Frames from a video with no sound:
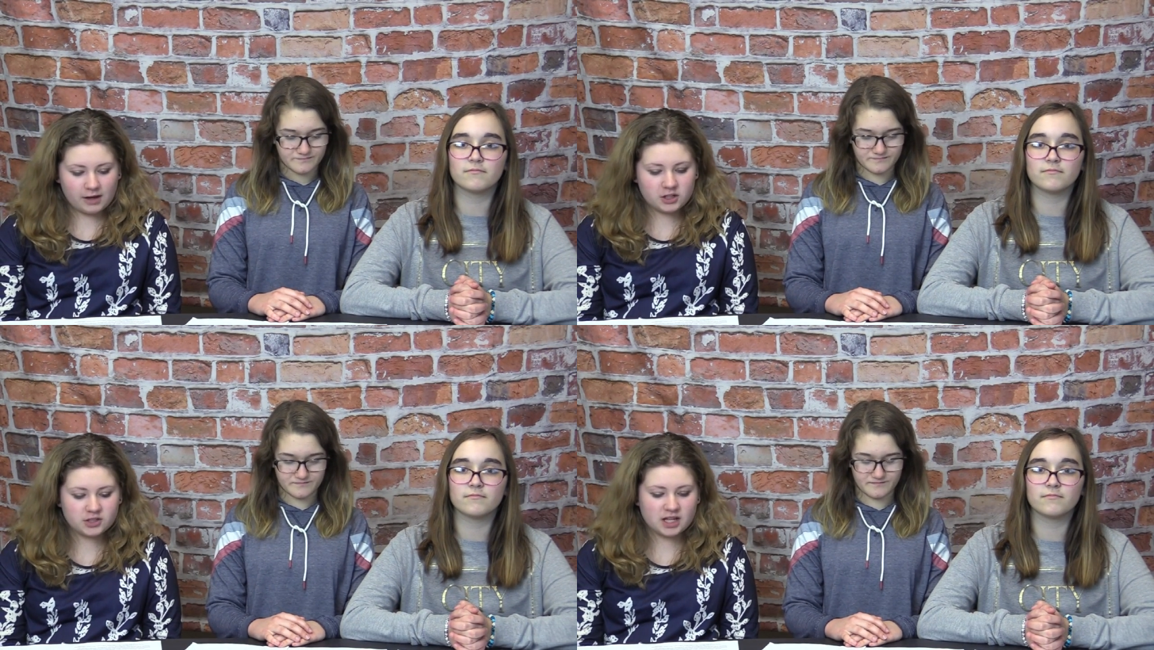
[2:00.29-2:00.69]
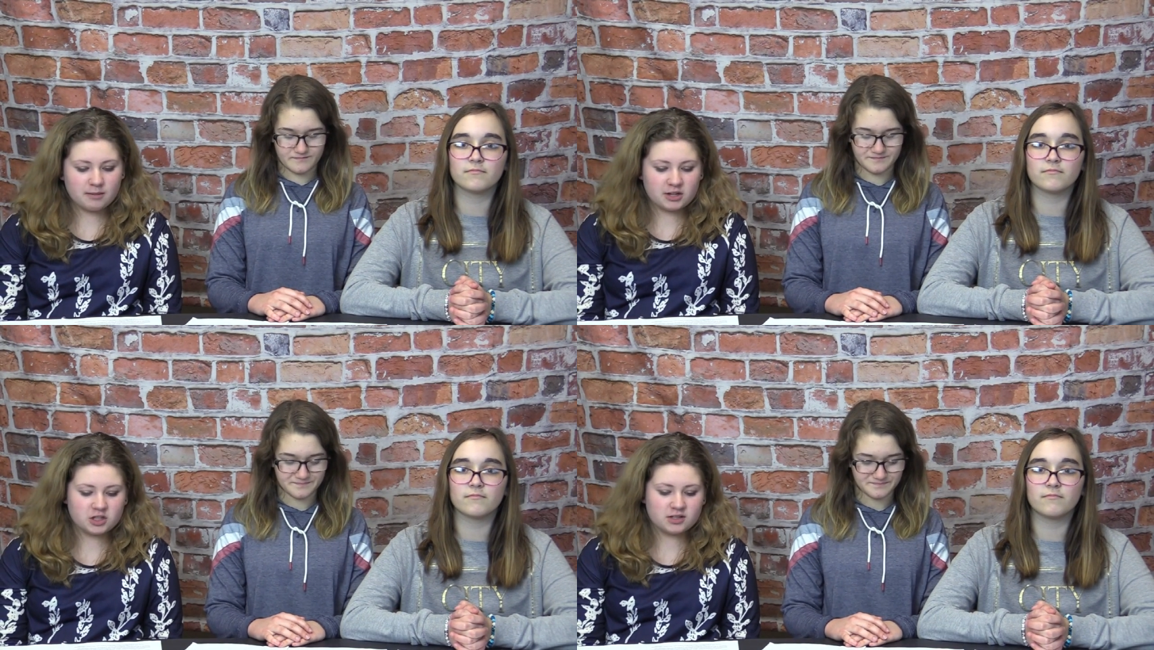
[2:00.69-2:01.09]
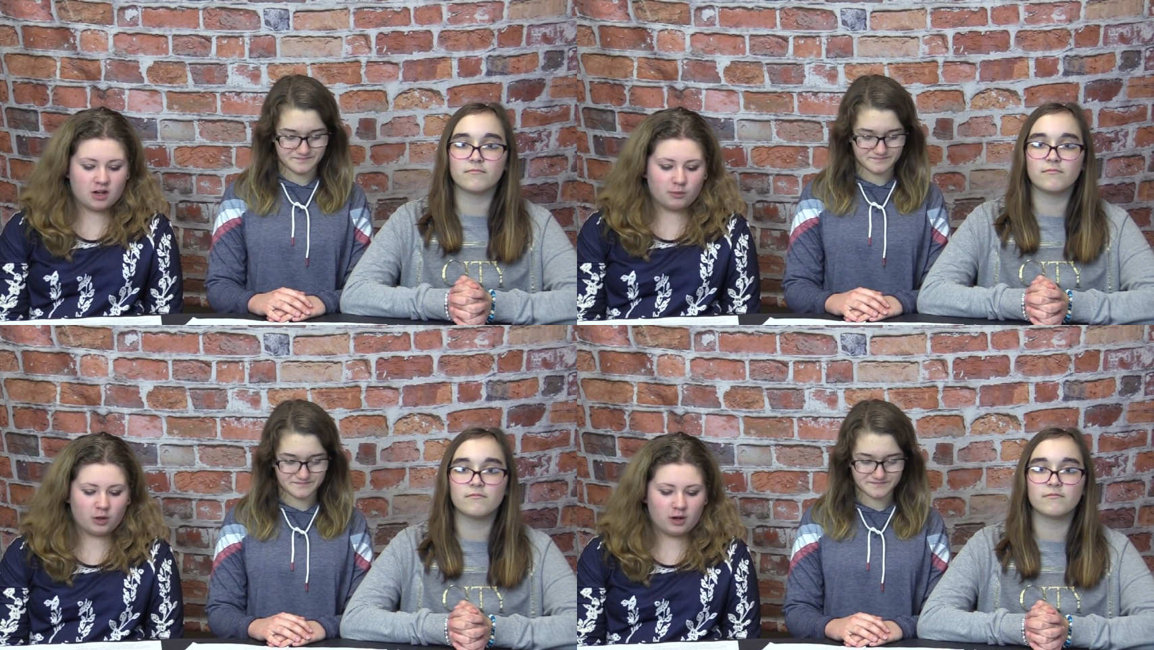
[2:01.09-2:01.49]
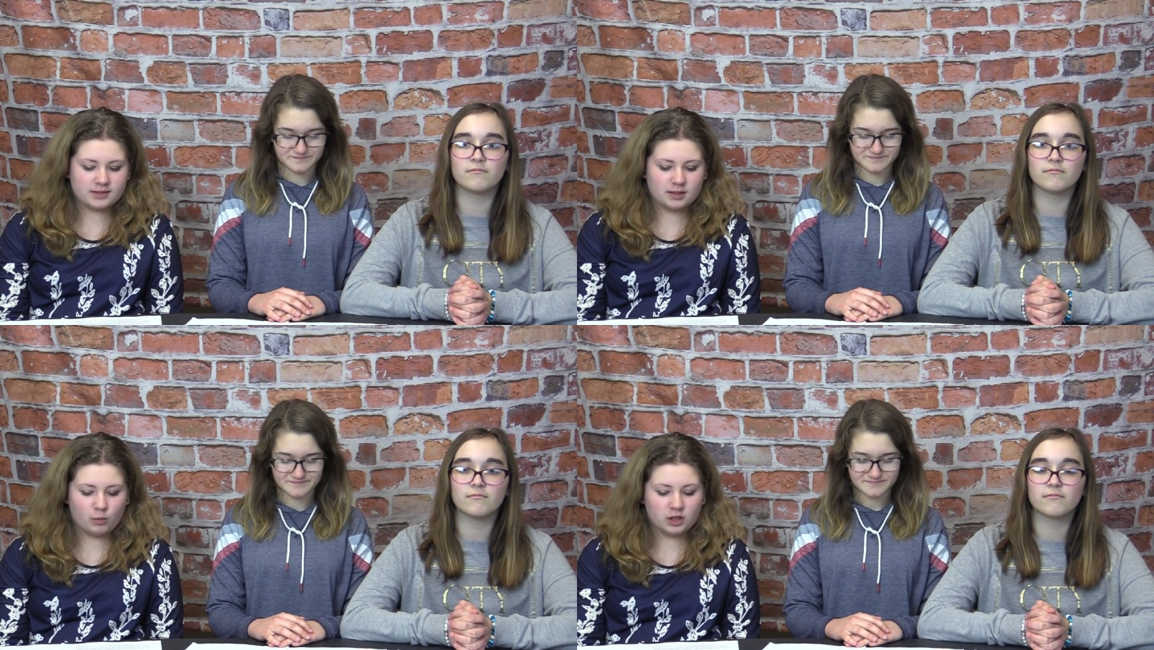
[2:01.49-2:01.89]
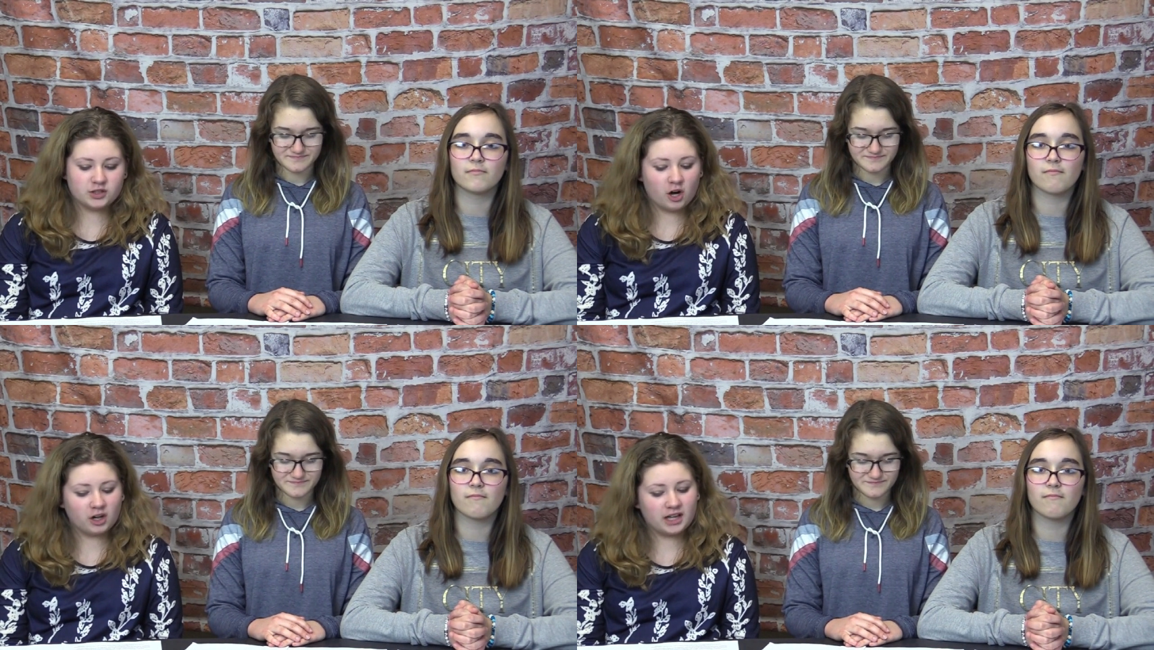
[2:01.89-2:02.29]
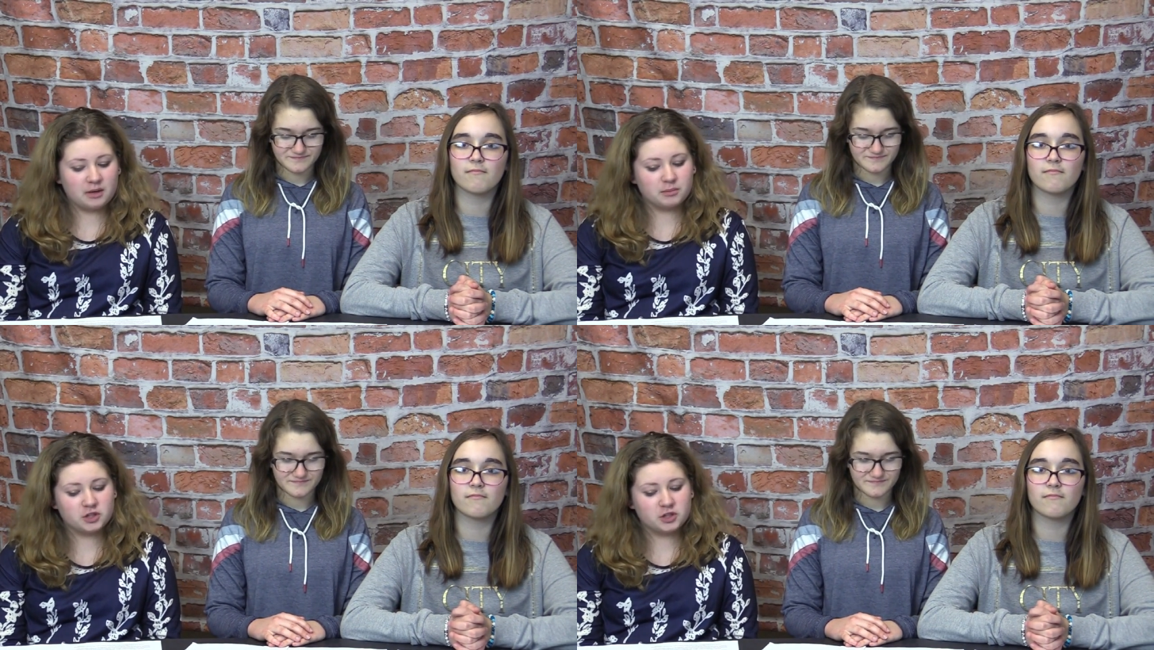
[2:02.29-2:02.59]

Speaker 1: Fleischer's animations were also more dark and